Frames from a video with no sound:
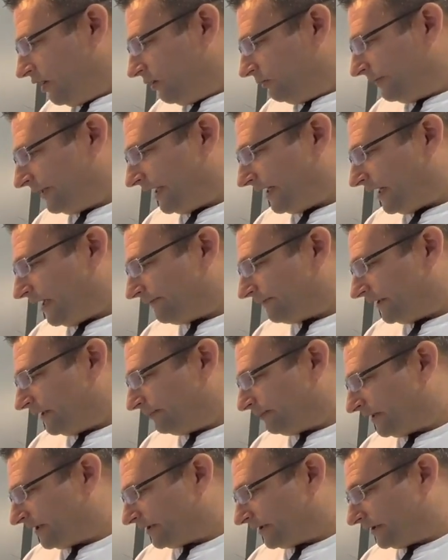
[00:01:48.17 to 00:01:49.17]
We then have the
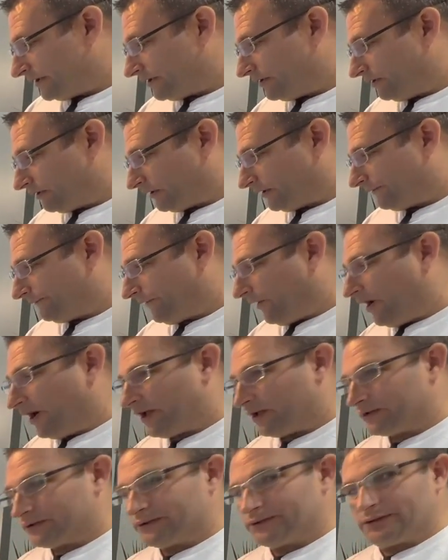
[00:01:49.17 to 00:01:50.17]
ability to look at
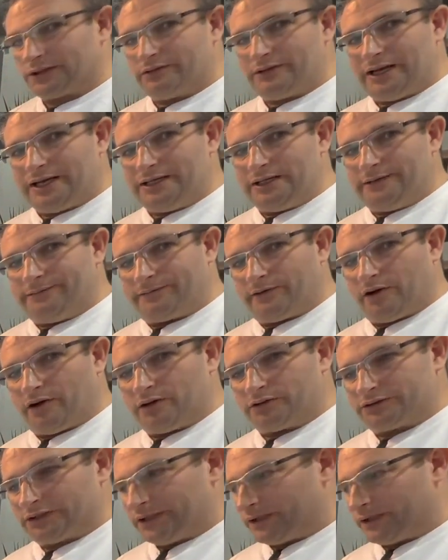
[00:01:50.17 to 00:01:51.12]
files. So any files